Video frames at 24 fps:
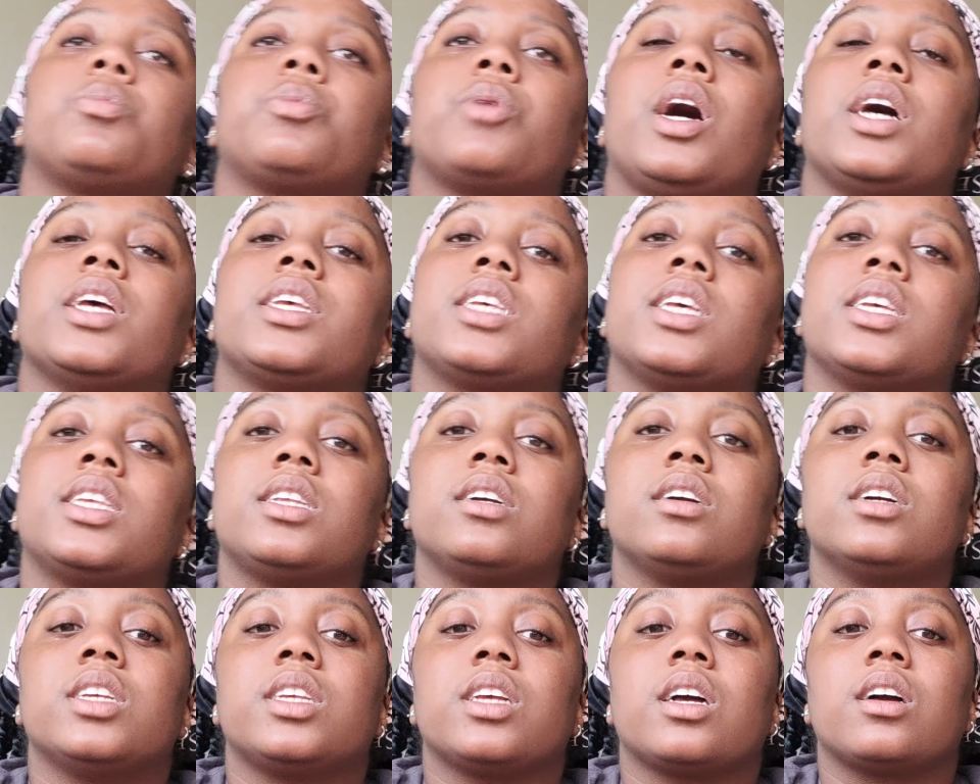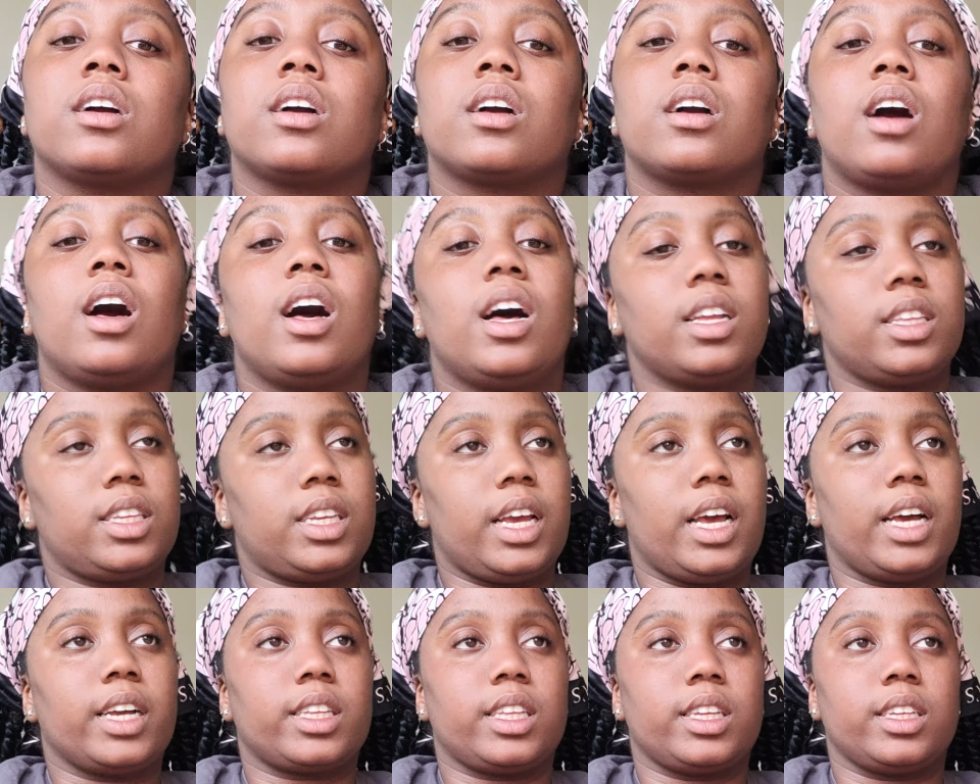process, there is a
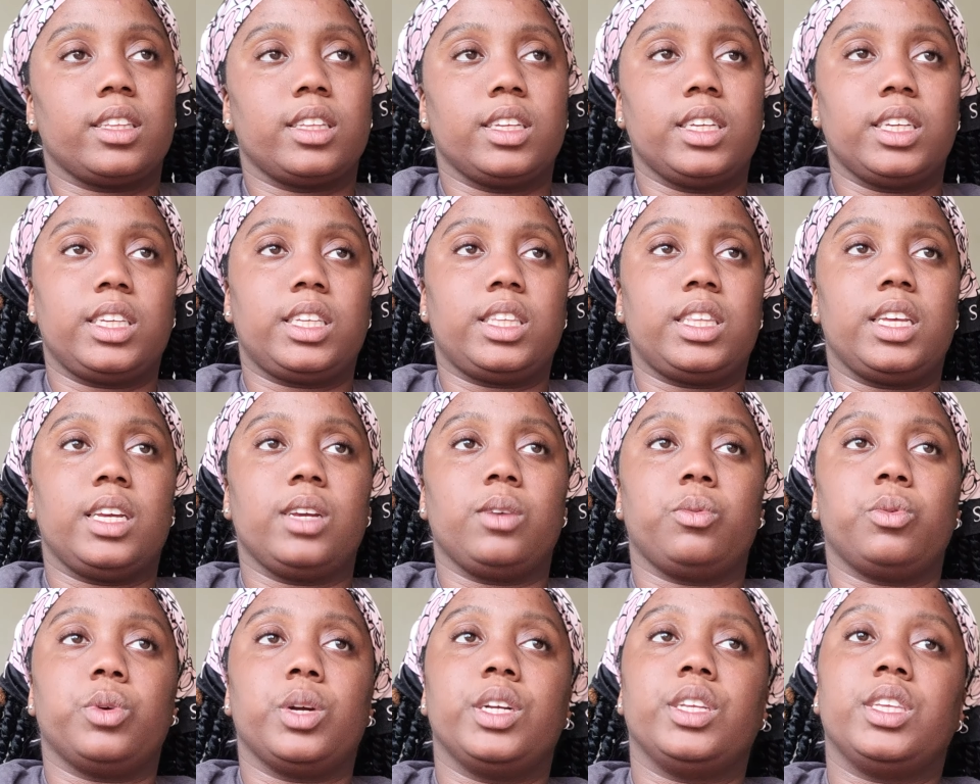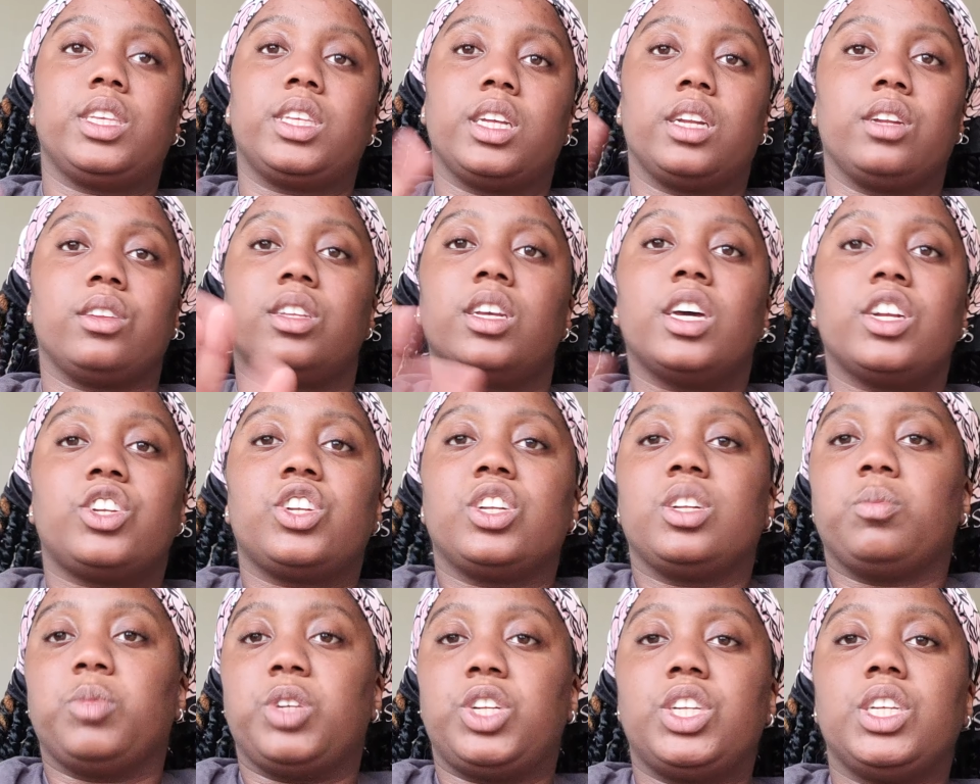contact list thing where instead of touching
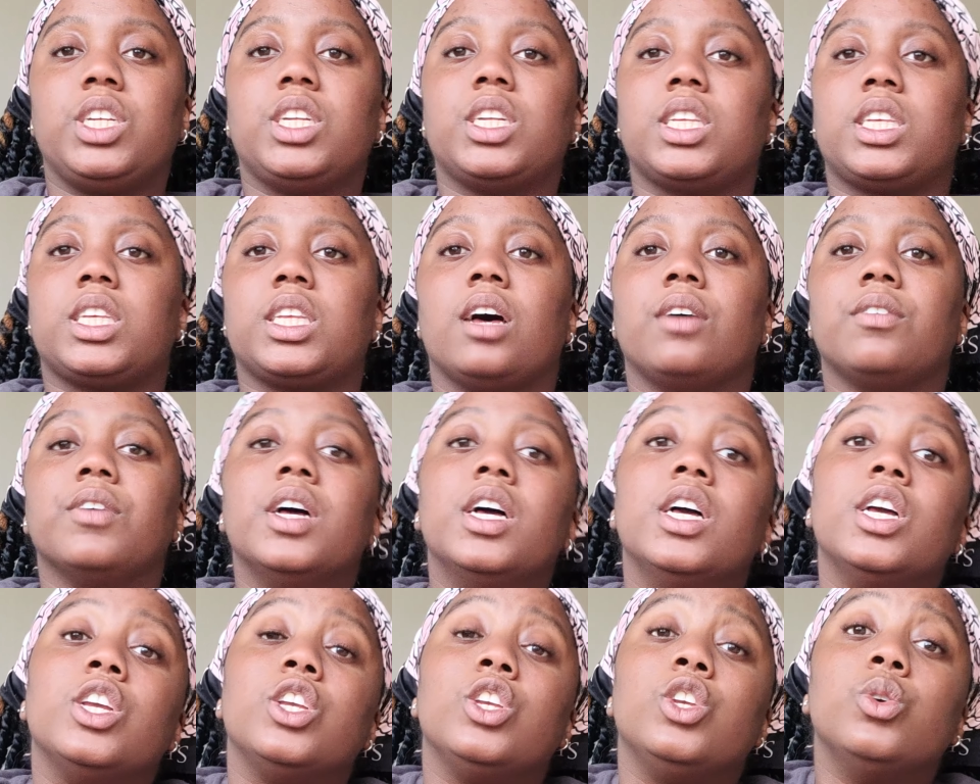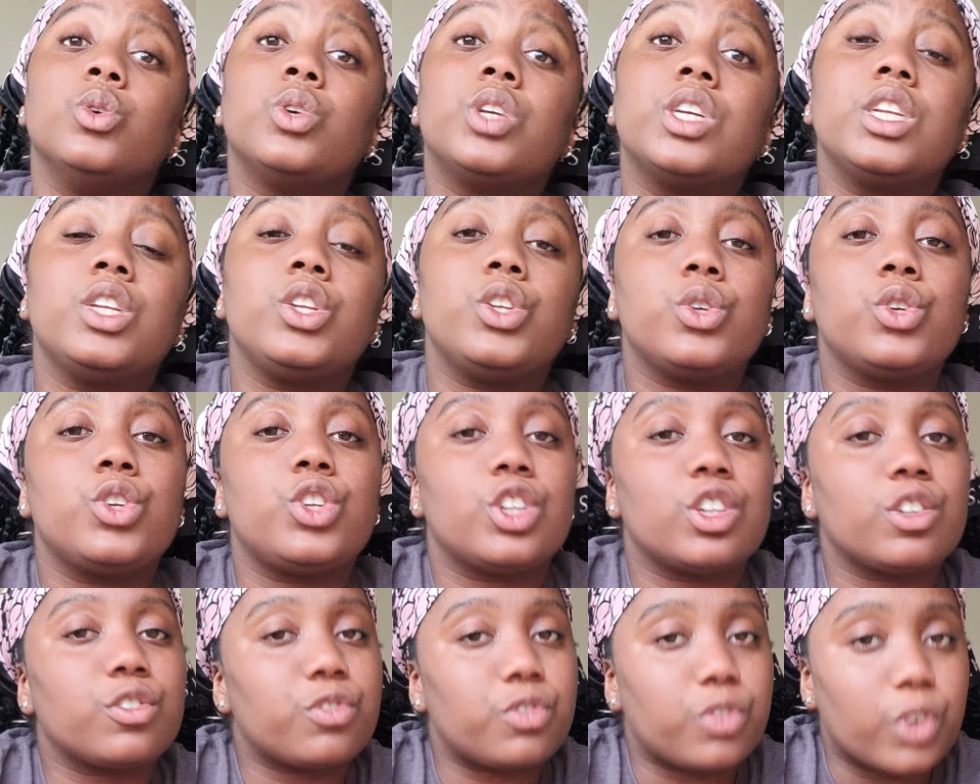the machine and stuff, you can use
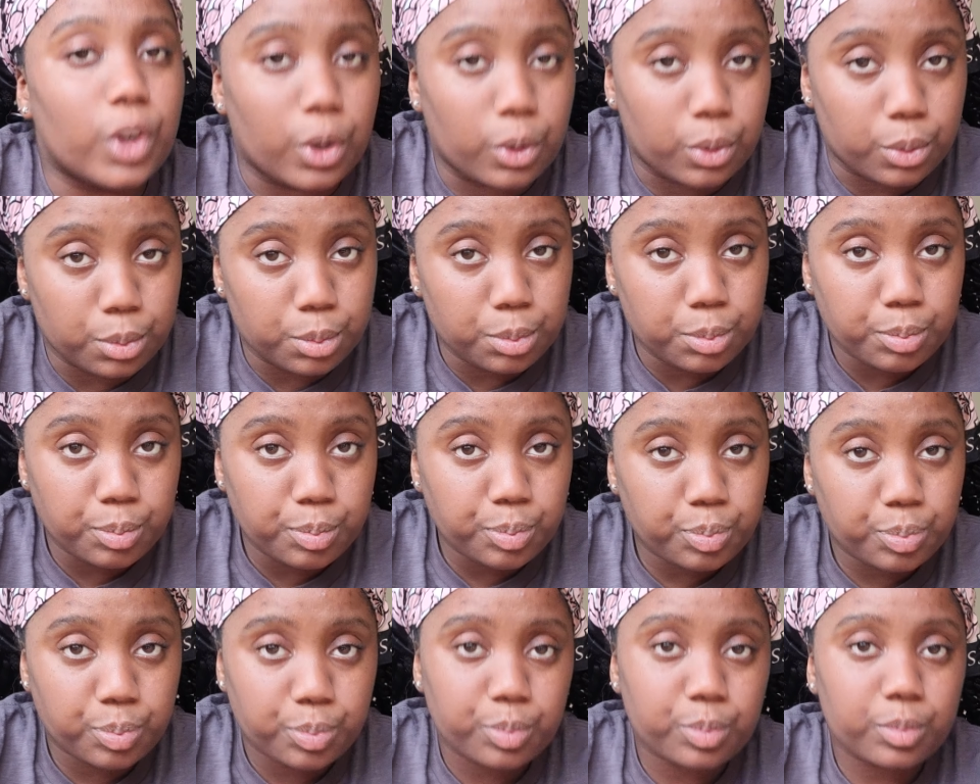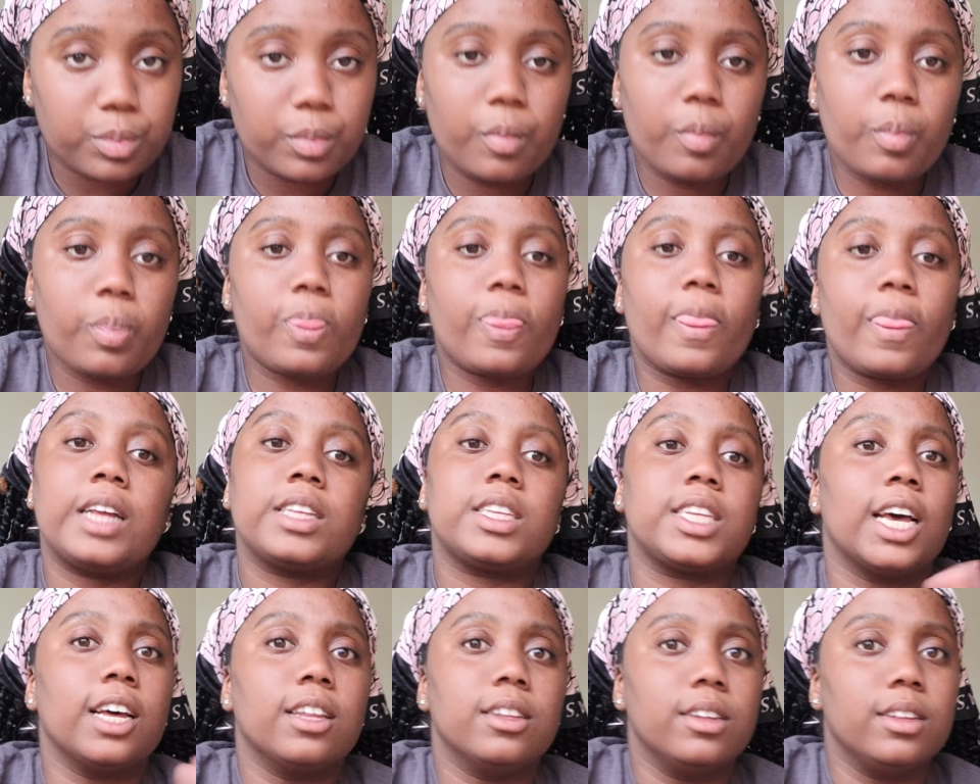your phone,
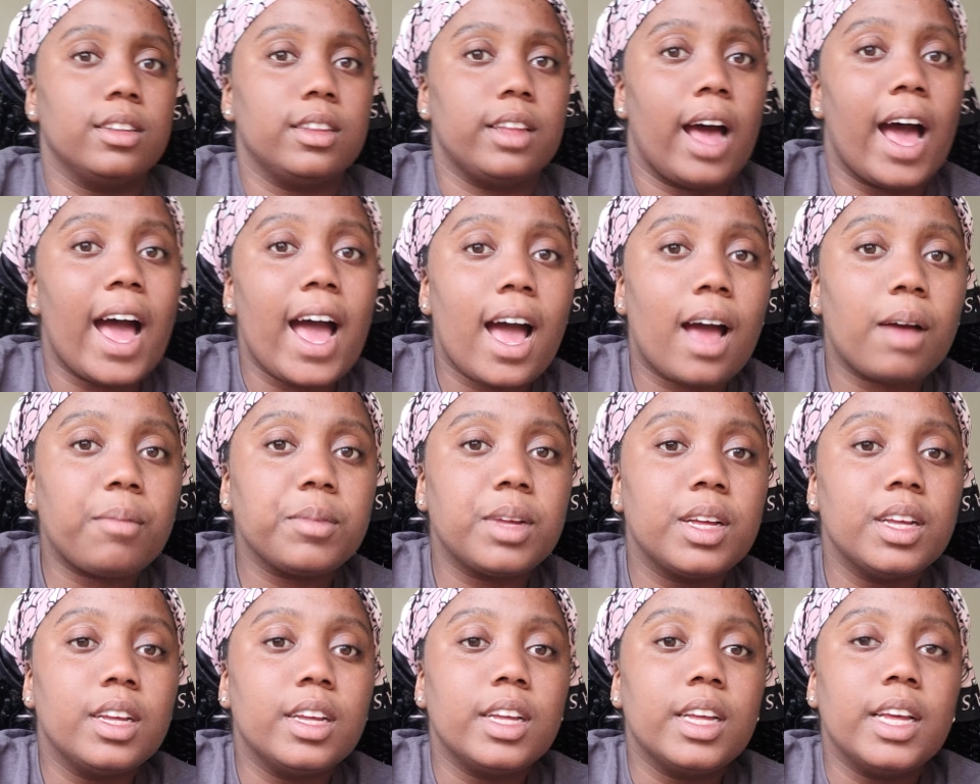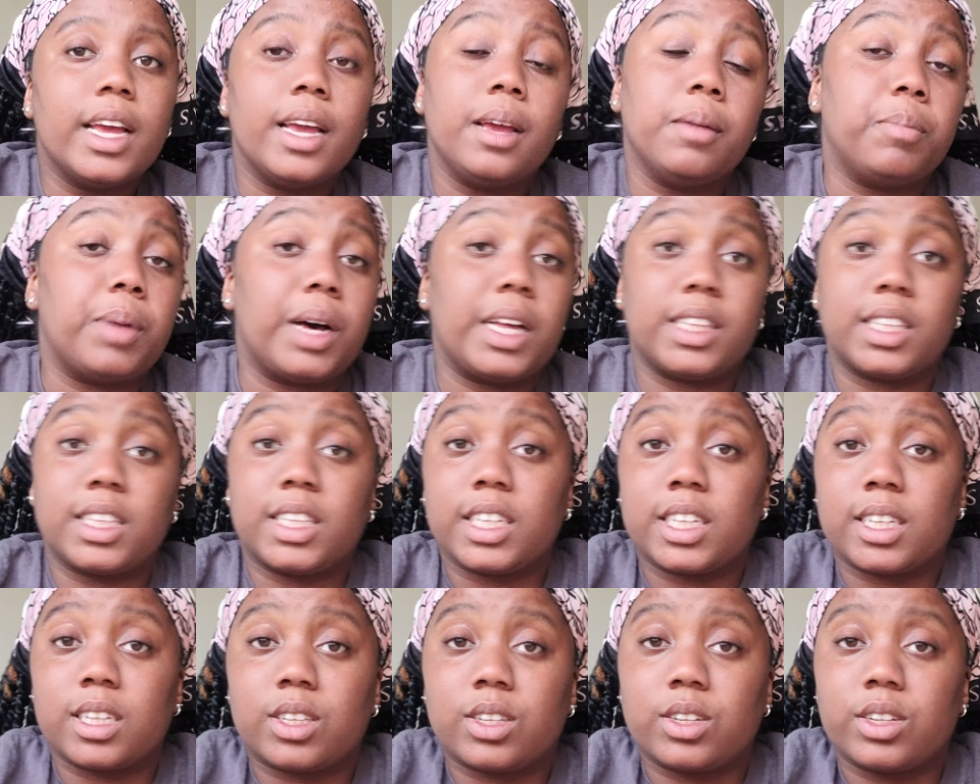download the app, and buy the
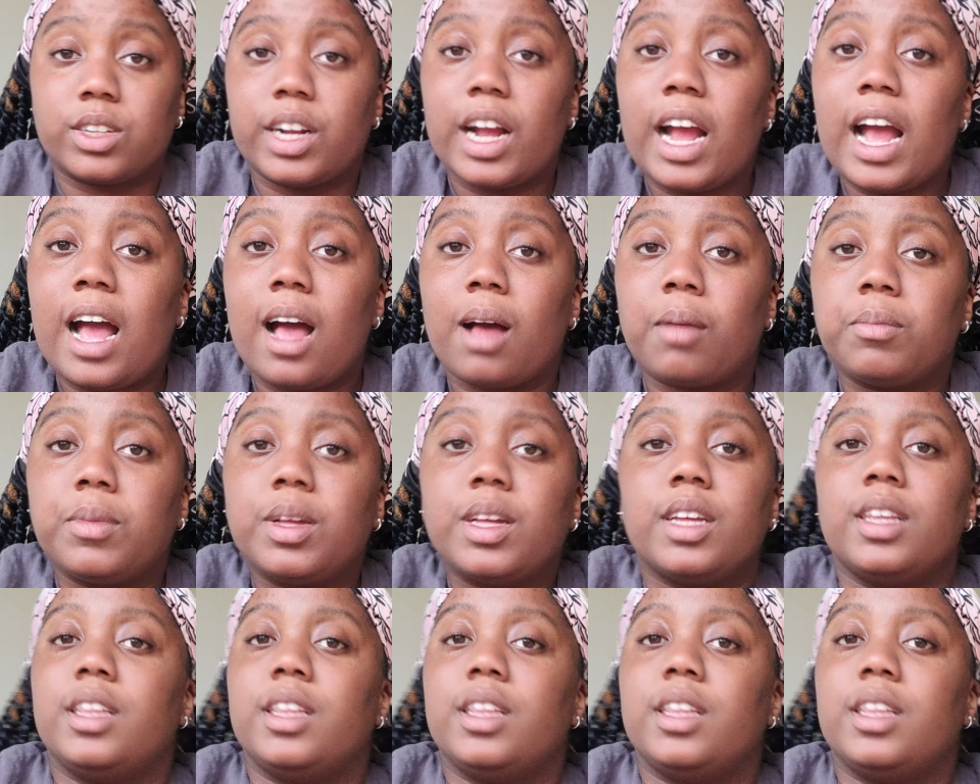tickets on your app.